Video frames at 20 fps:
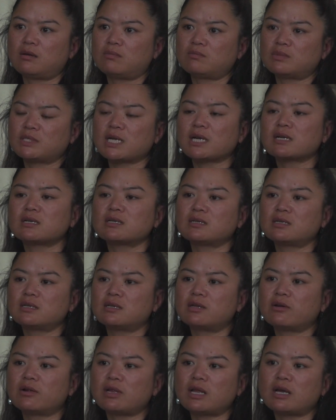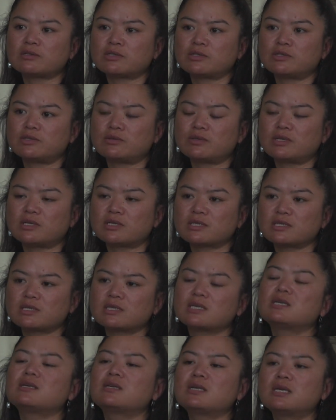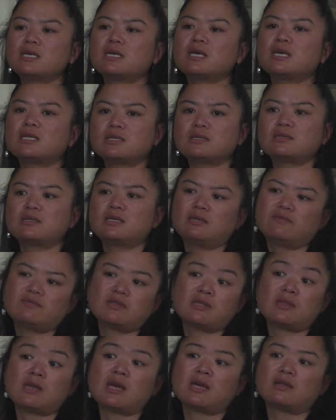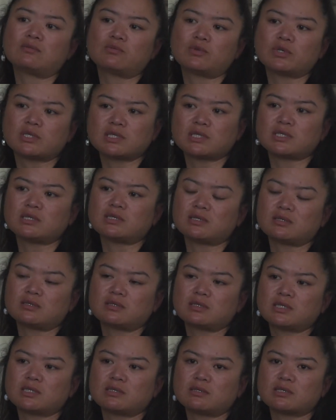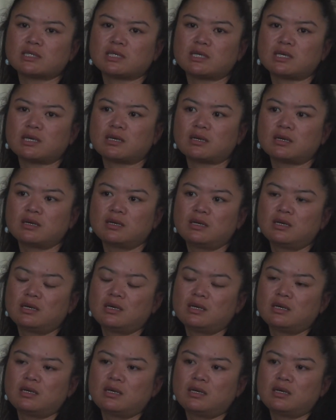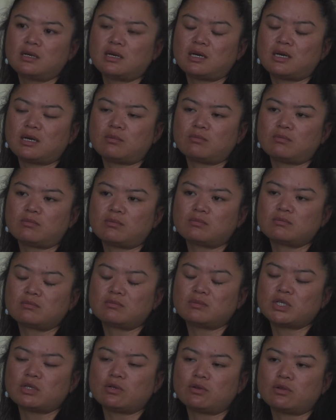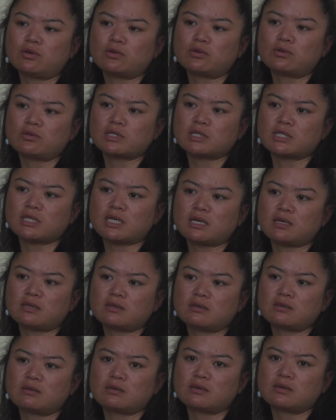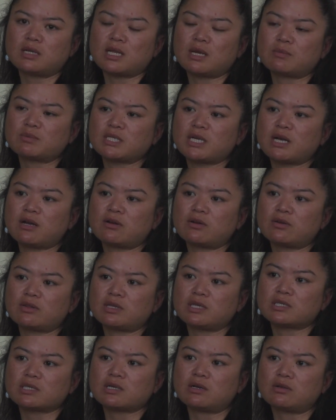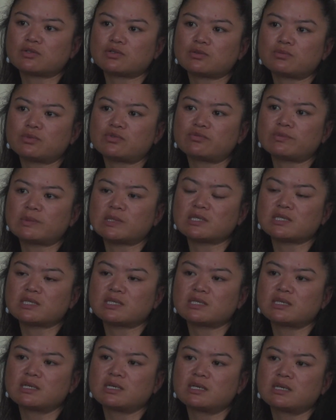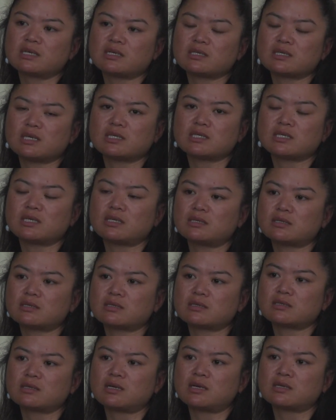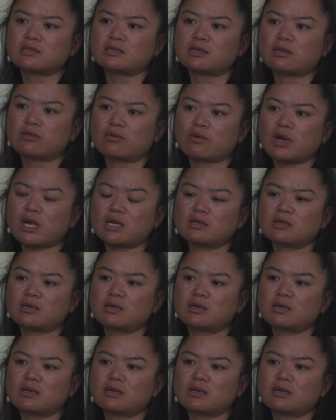Technically, they're allowed to do this, and even then, we're still seeing, local state clamp down on these cultural movements because they see this as a threat.